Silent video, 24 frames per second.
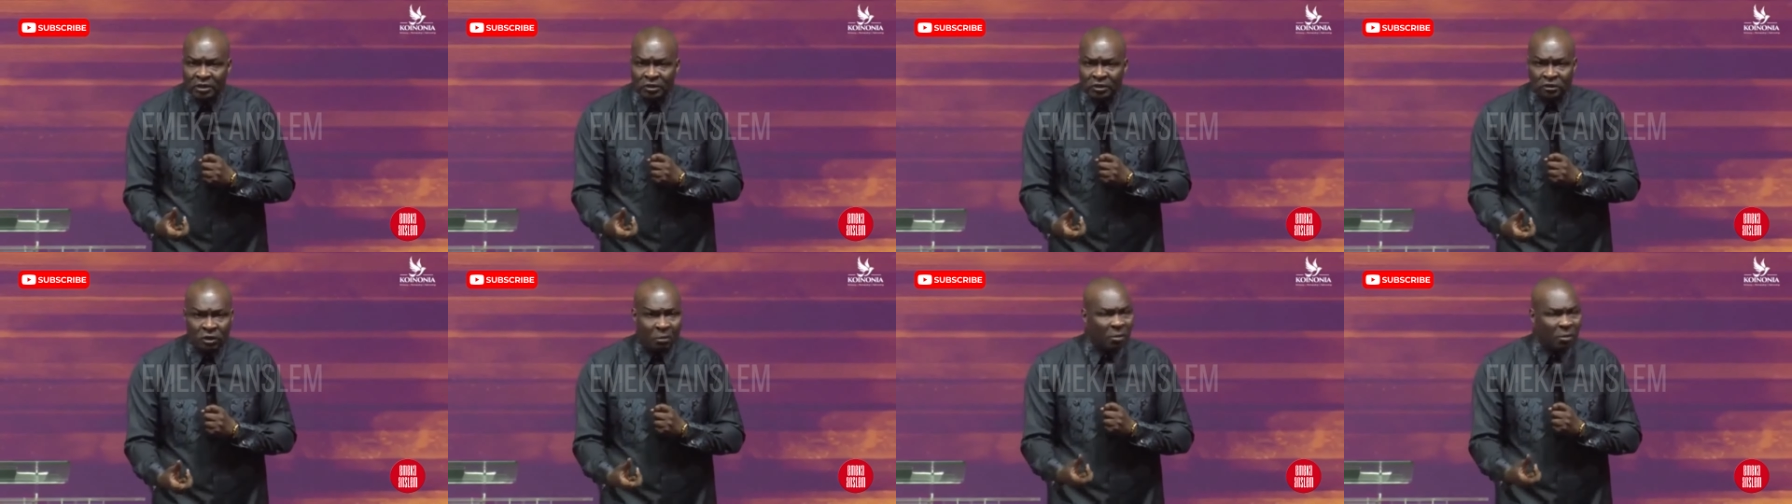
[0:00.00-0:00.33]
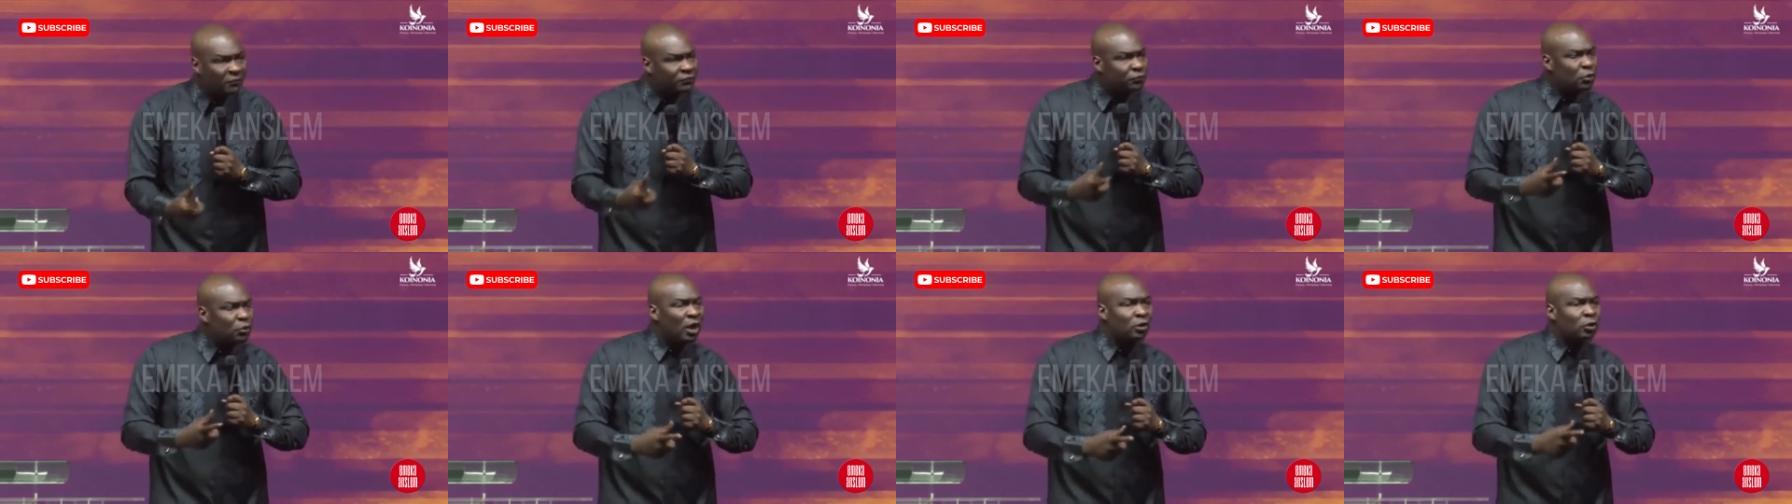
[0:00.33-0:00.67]
Some
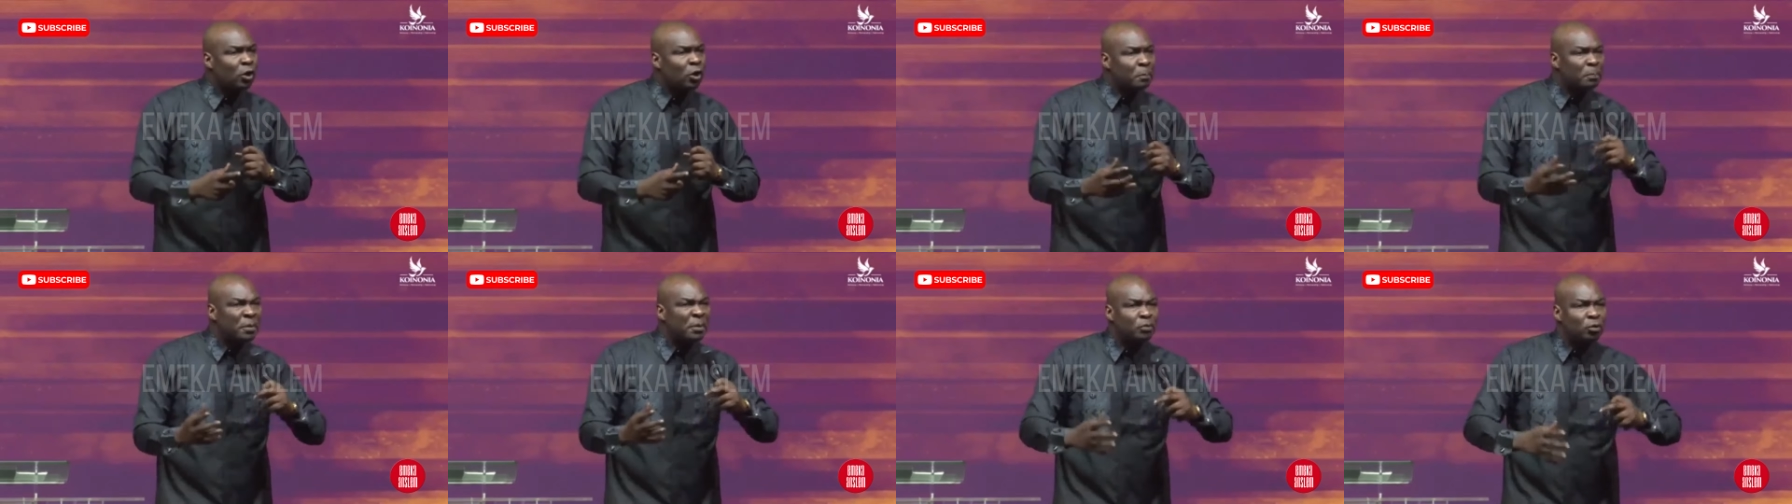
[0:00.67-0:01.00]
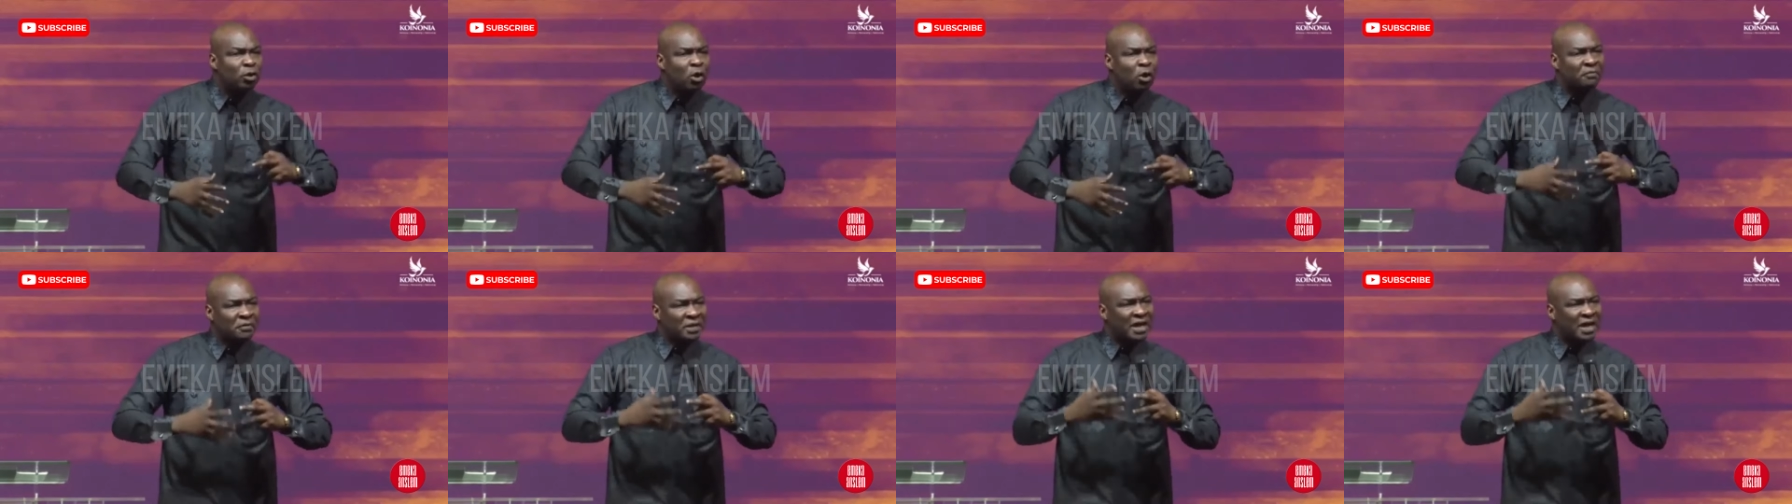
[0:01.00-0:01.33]
of you are not
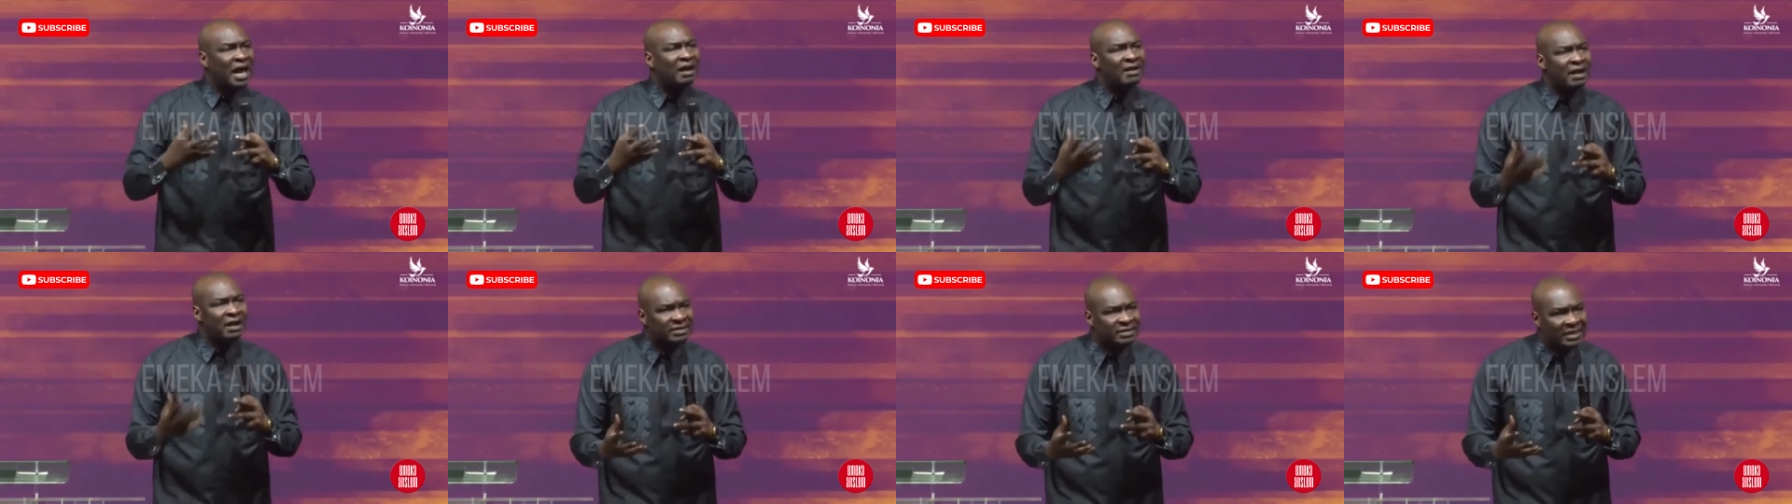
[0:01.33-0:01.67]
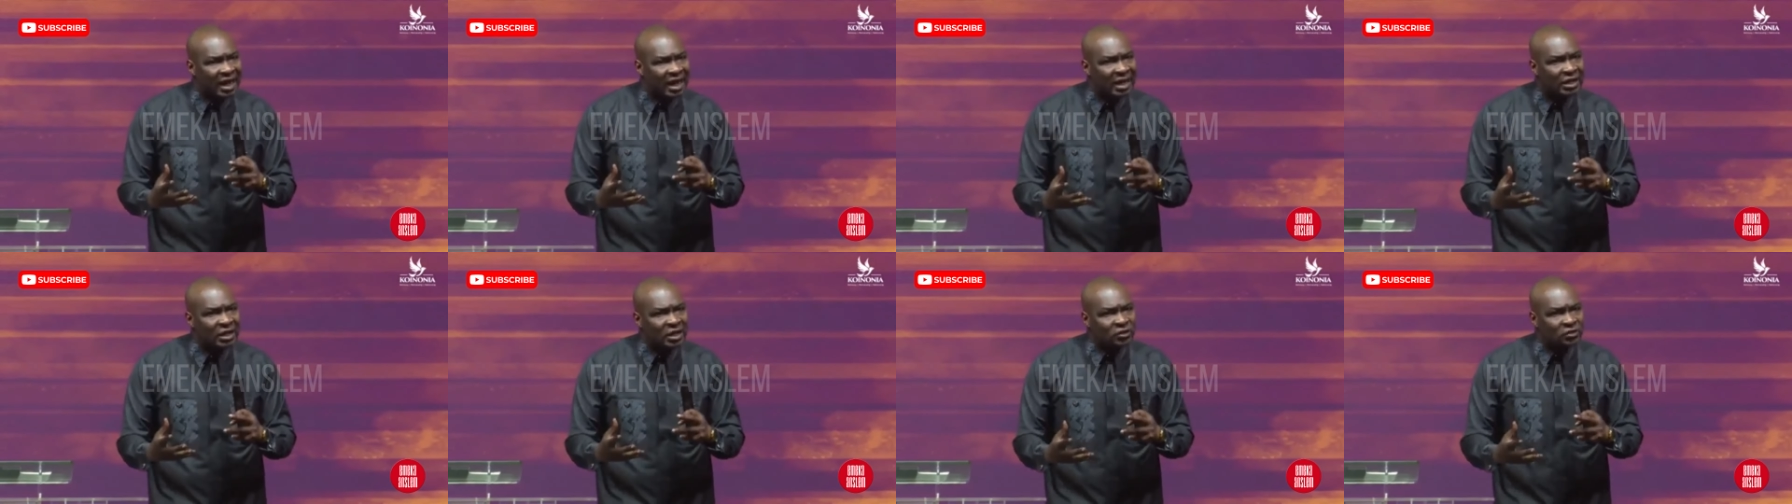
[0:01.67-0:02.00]
people of
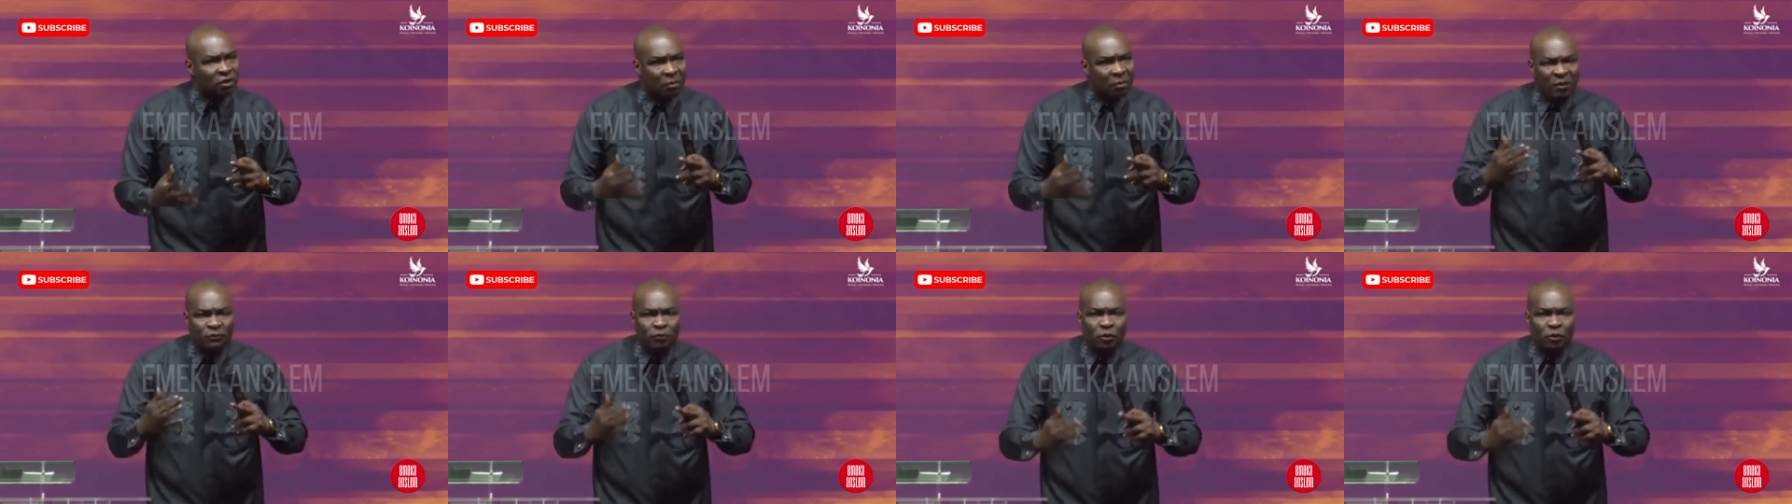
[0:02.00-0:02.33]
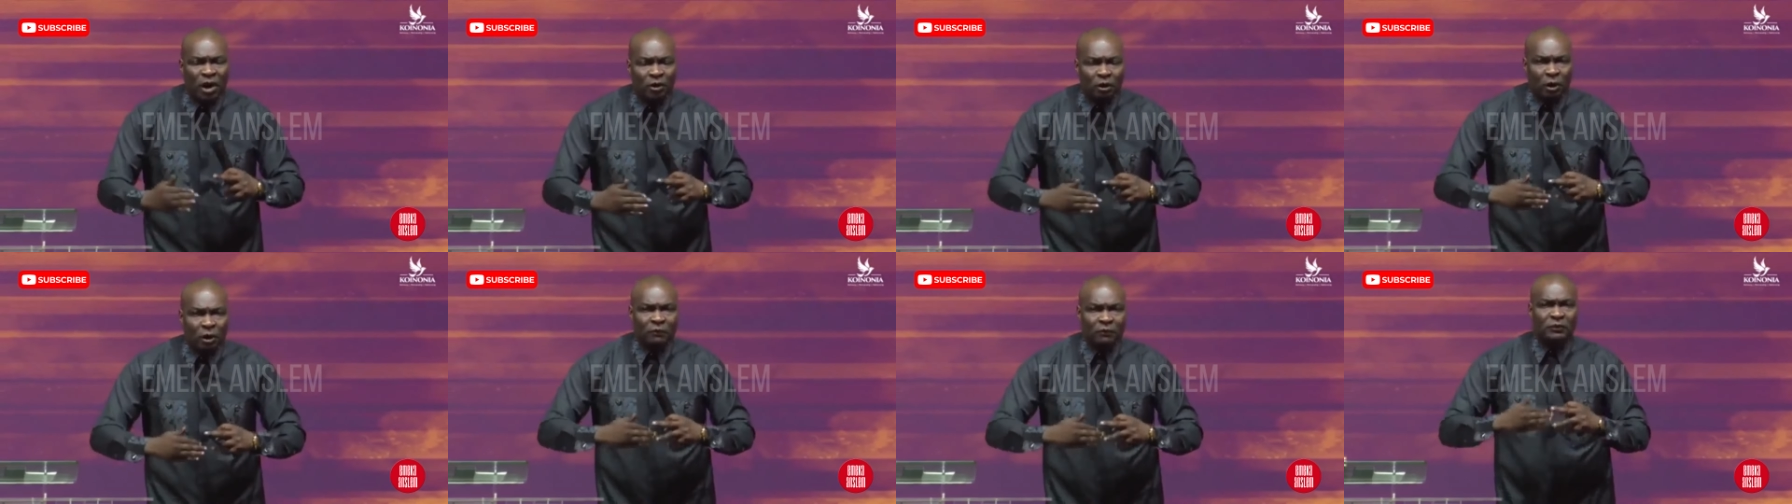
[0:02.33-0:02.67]
character. Some of you
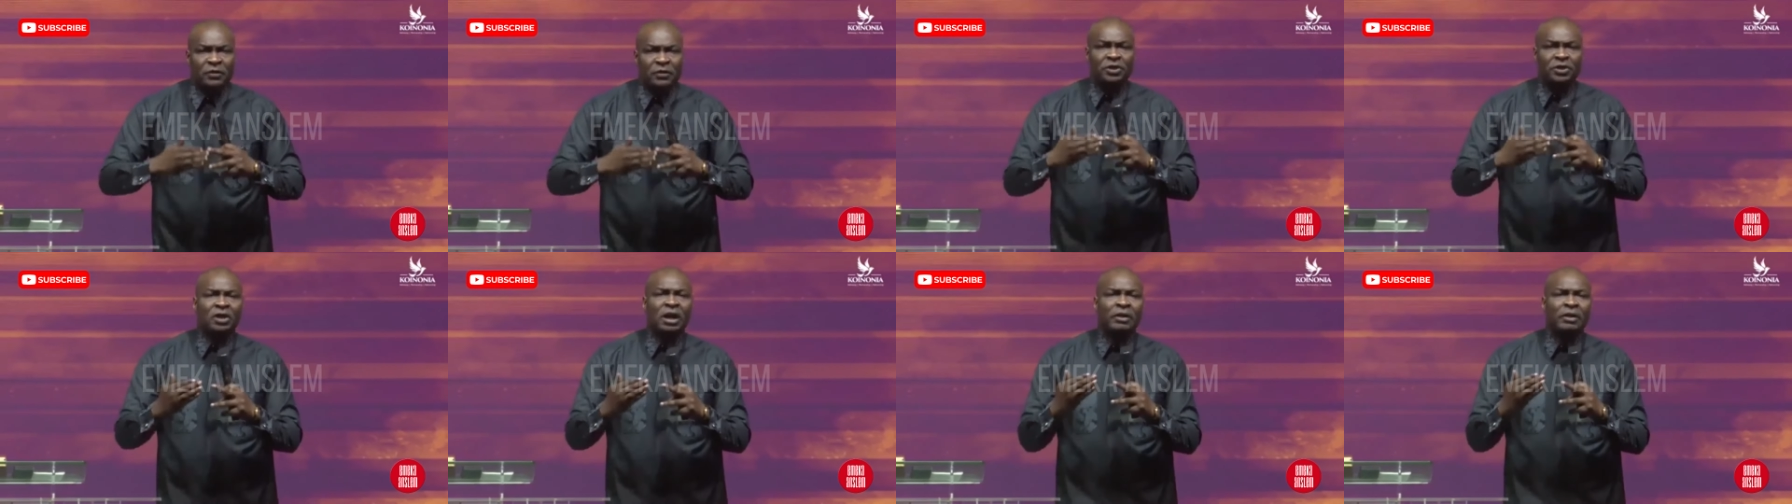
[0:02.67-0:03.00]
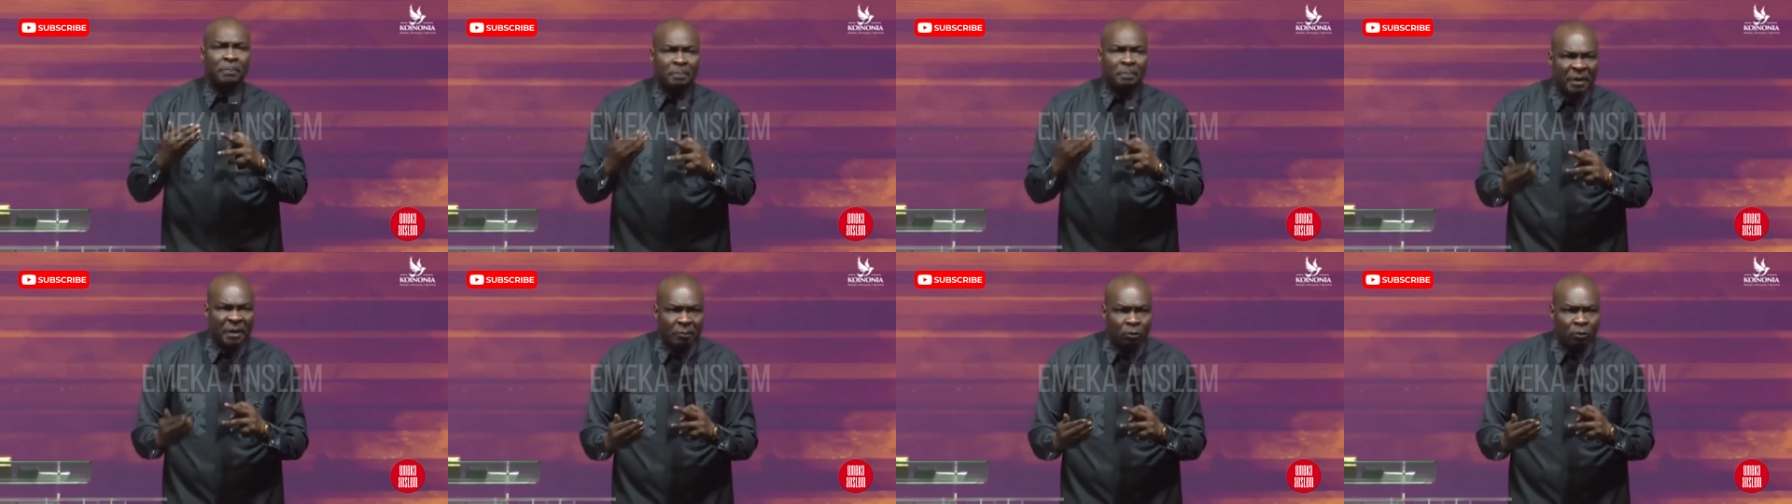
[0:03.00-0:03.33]
are not
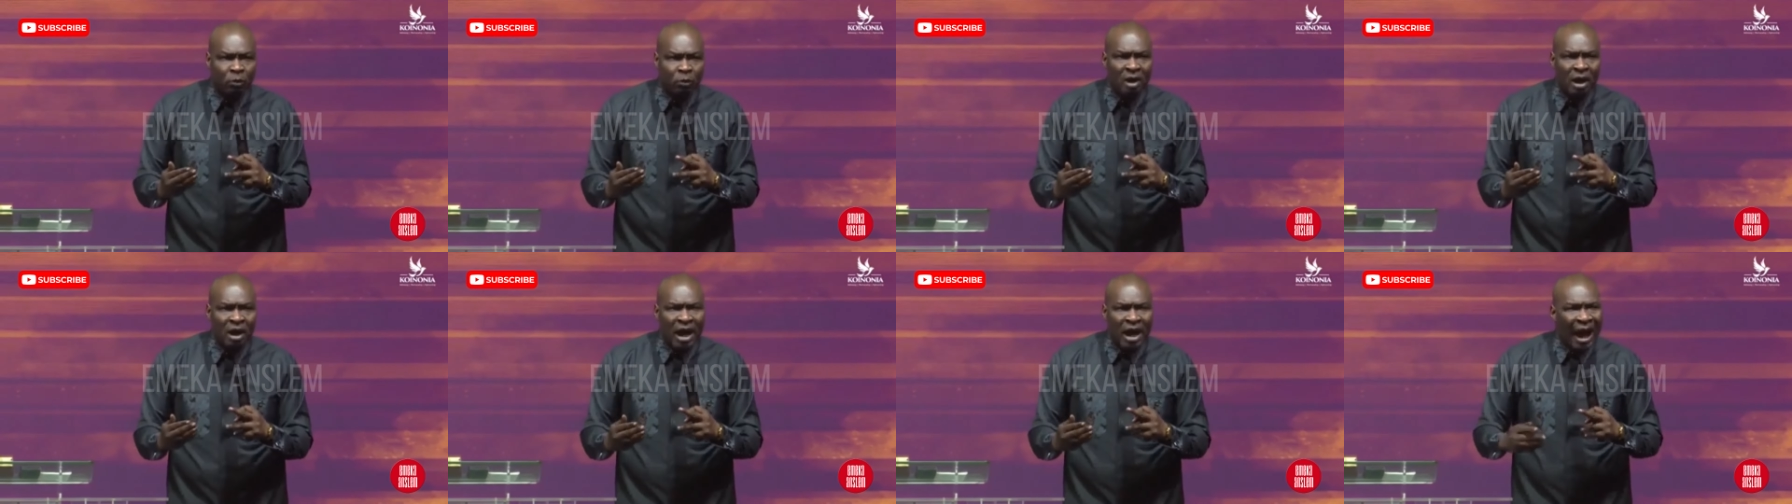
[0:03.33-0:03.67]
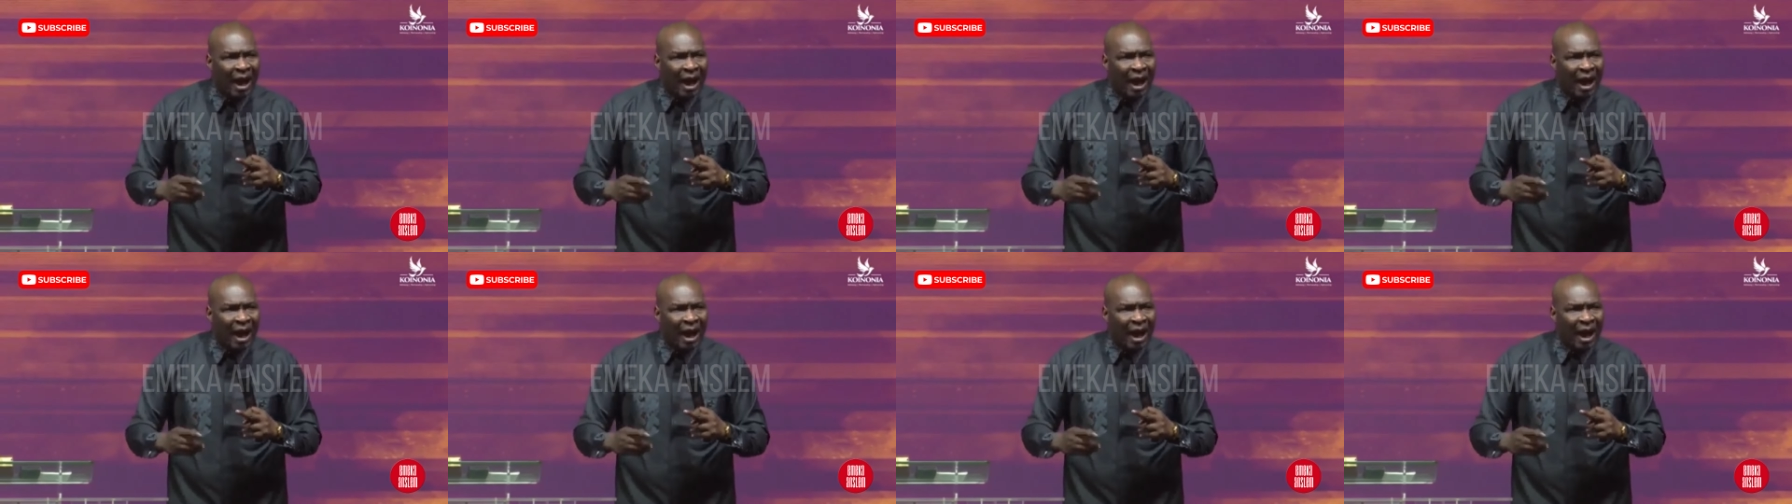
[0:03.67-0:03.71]
visionary people.